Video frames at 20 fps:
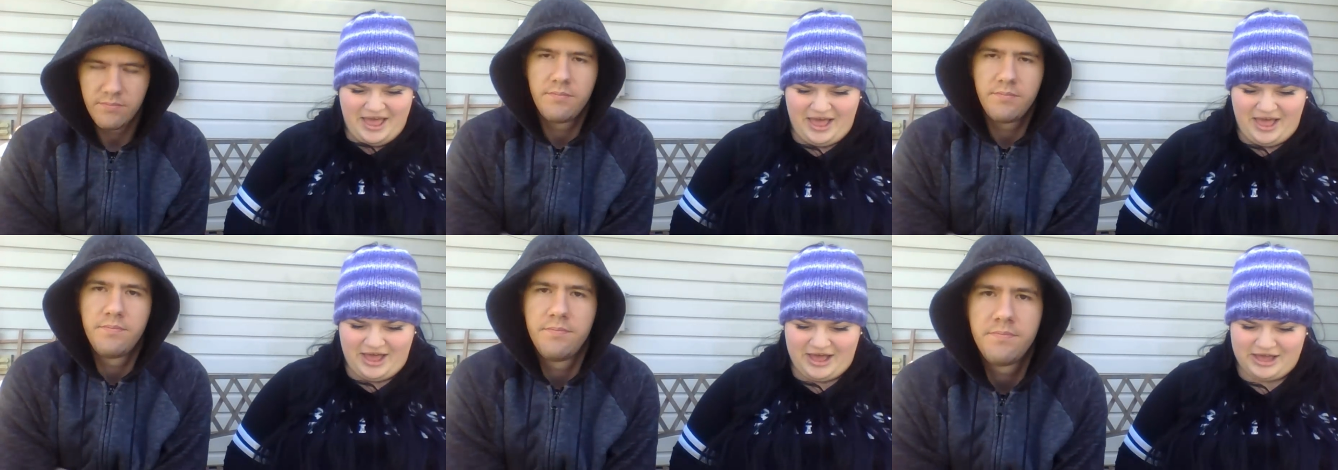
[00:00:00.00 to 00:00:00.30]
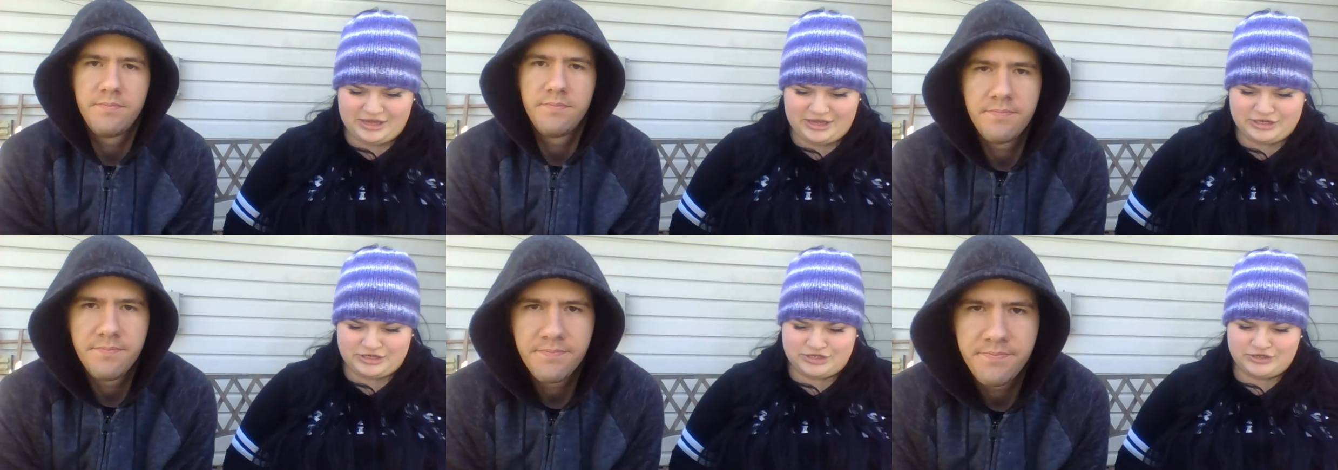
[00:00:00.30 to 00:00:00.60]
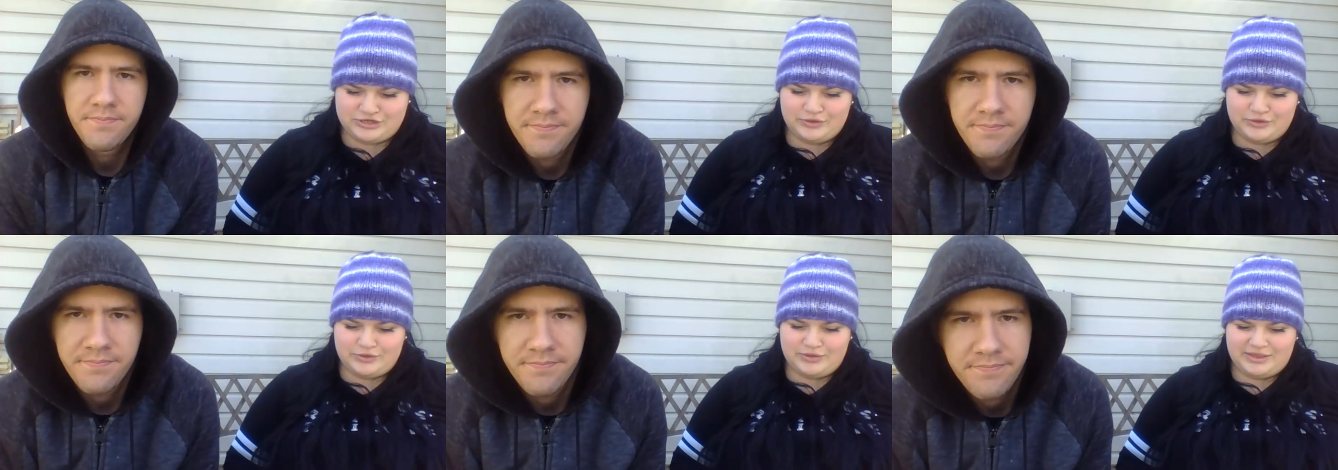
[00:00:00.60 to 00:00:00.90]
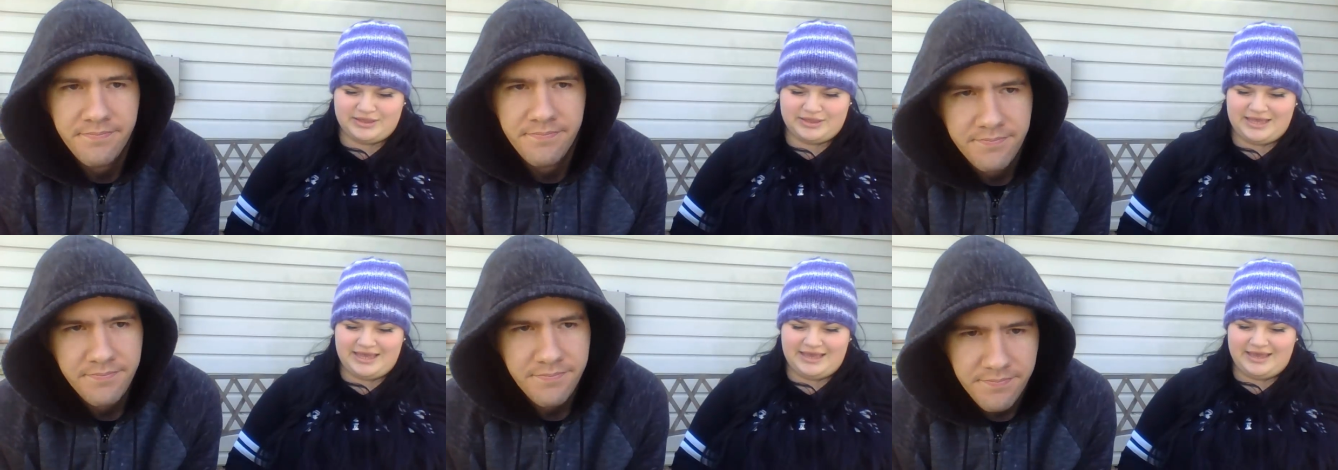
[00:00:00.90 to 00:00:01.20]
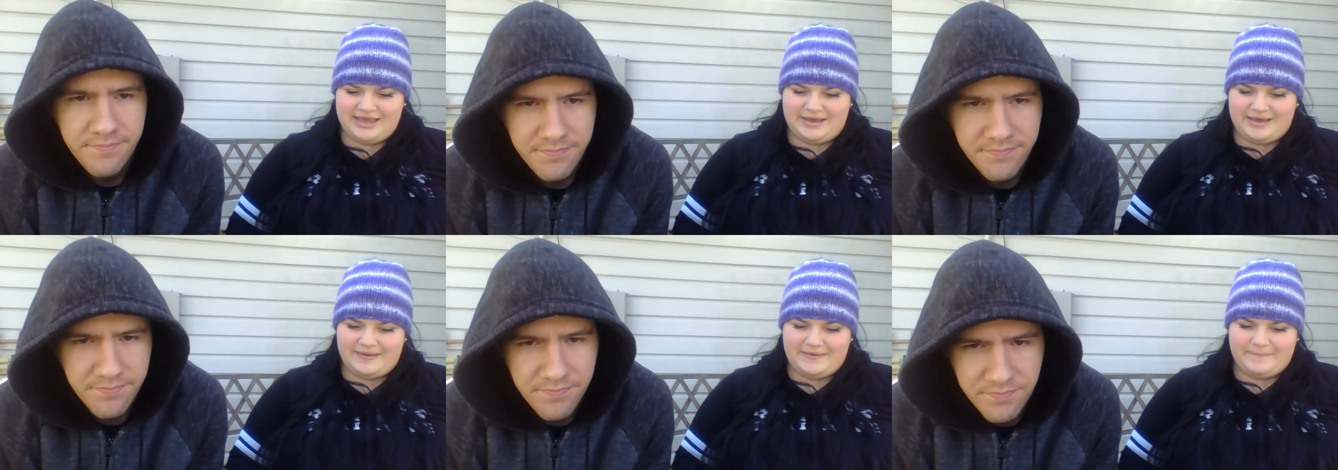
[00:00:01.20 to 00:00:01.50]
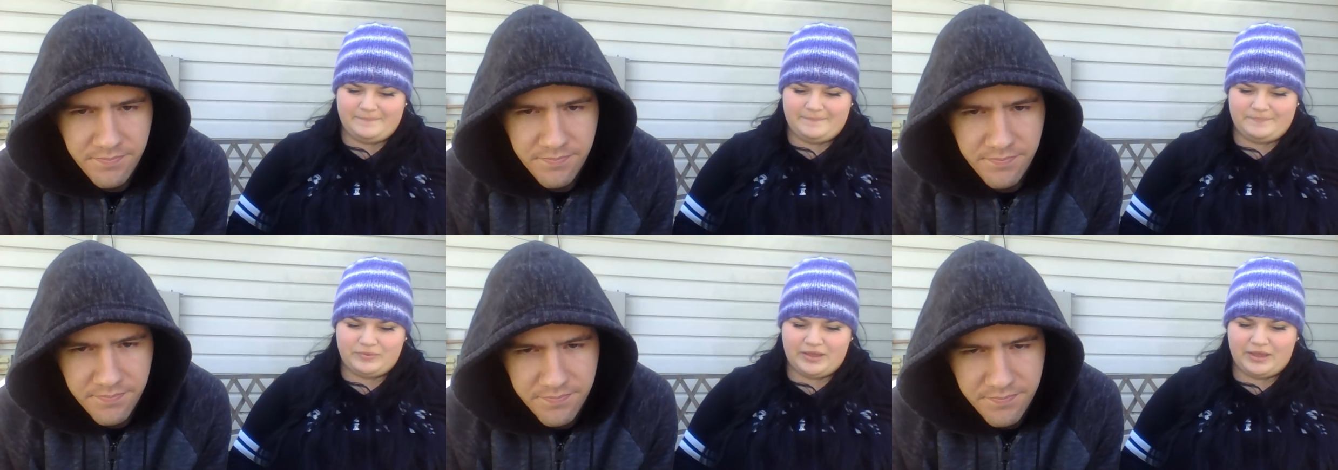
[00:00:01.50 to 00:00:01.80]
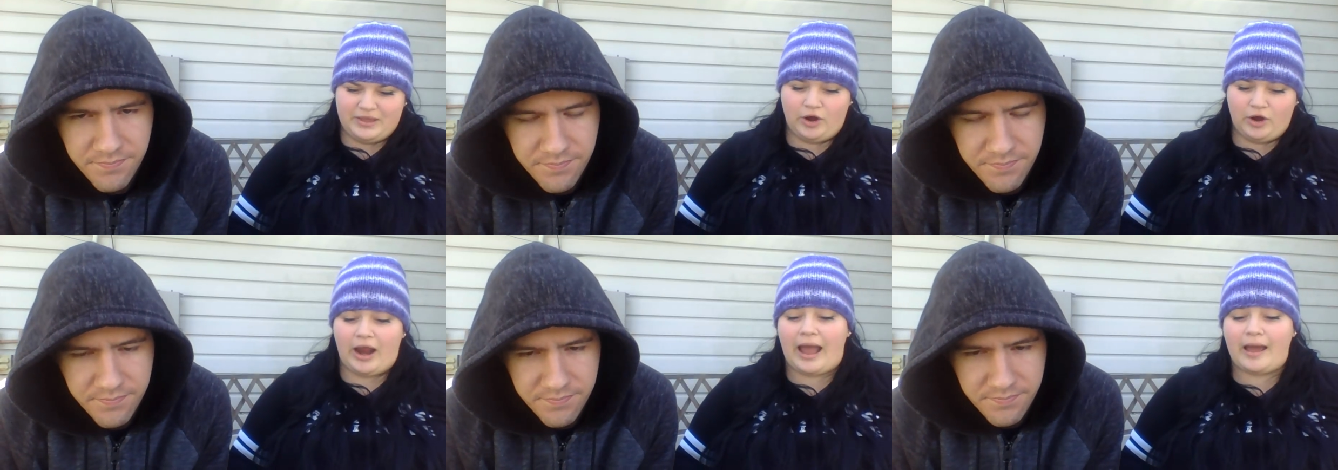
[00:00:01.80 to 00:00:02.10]
Speaker 1: uh, do you think
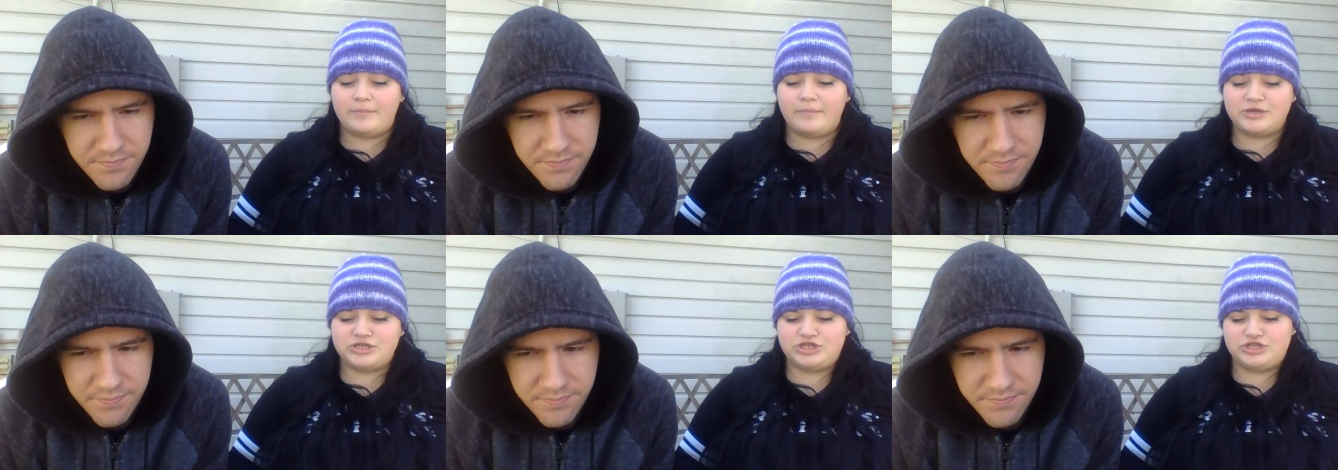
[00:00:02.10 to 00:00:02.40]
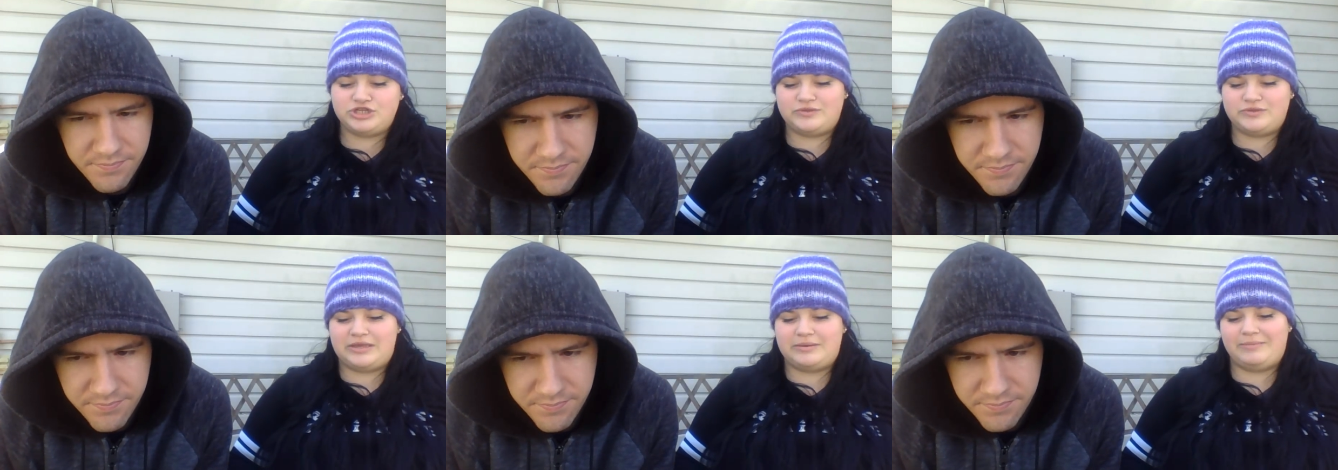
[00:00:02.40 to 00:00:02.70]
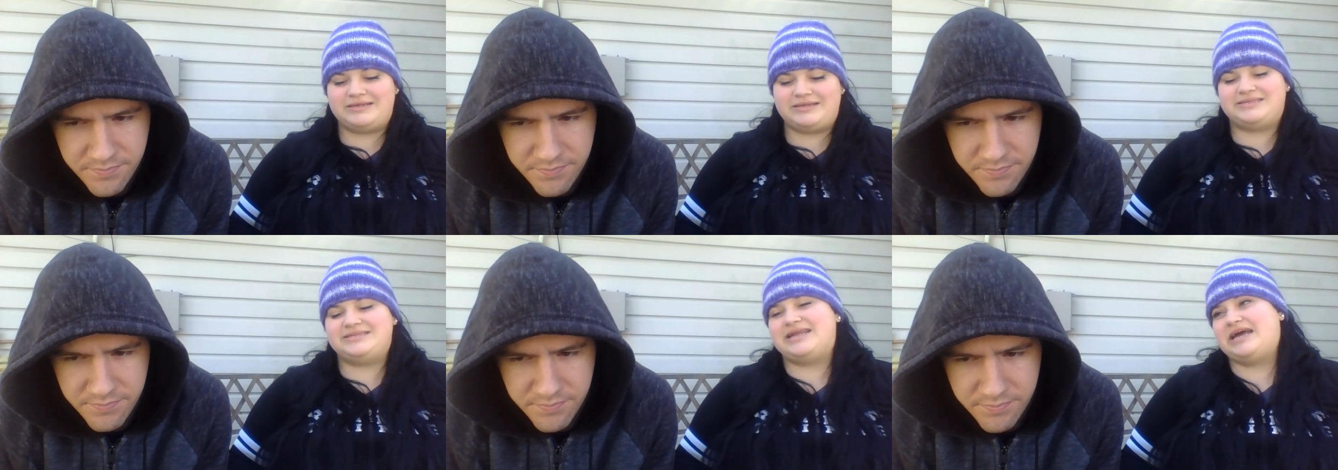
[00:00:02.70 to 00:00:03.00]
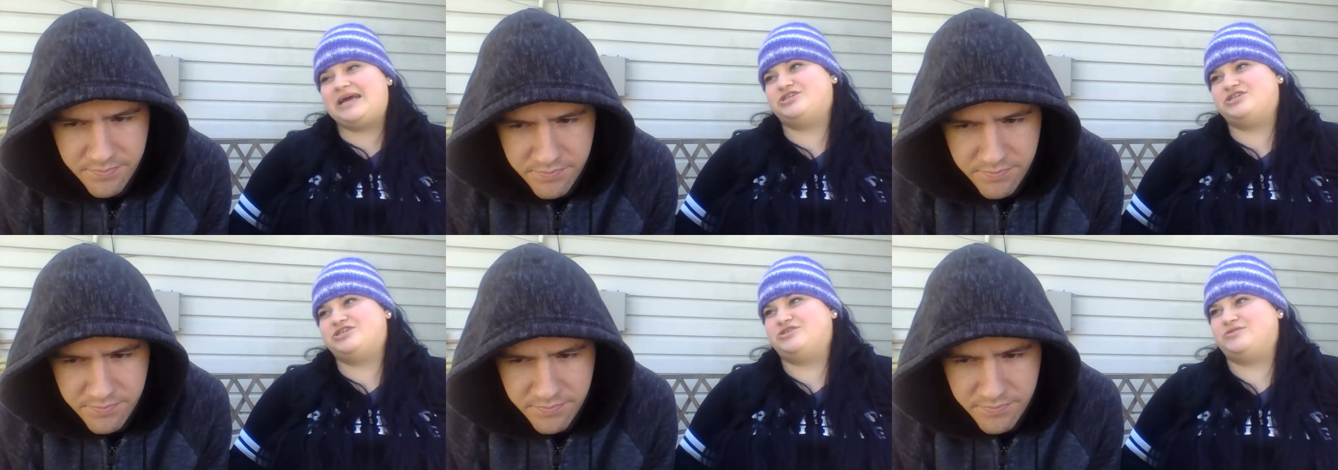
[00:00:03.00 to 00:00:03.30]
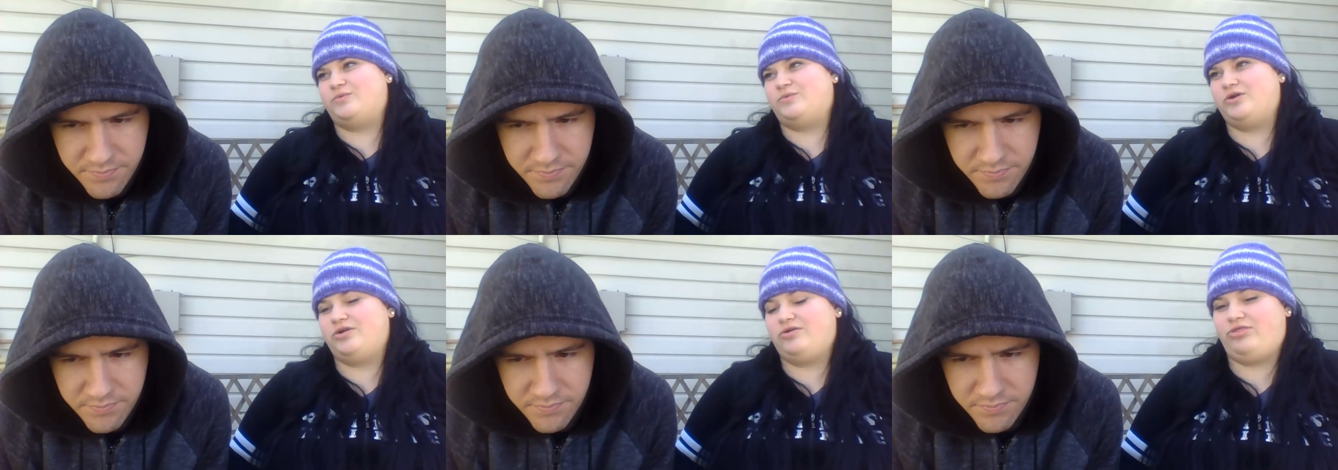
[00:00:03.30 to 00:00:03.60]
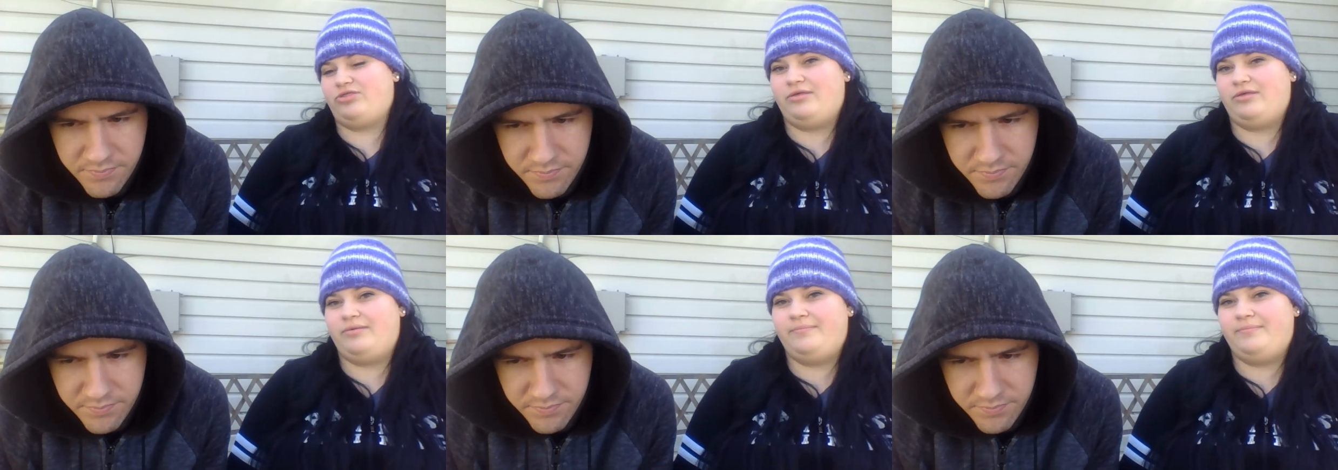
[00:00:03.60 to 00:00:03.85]
or how much do you think my stash is worth?